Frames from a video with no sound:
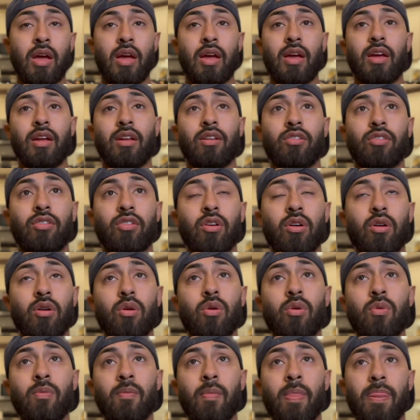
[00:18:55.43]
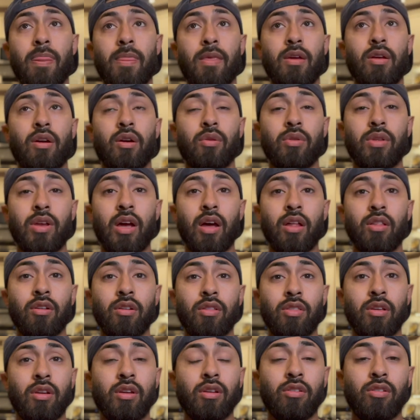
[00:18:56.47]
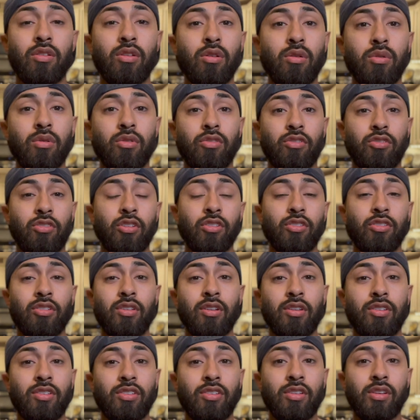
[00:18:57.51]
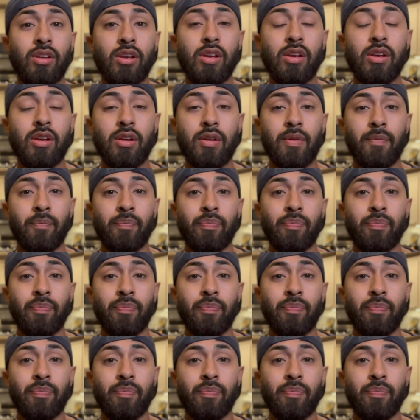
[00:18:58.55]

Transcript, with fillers: And so, you know, the other thing too is just to see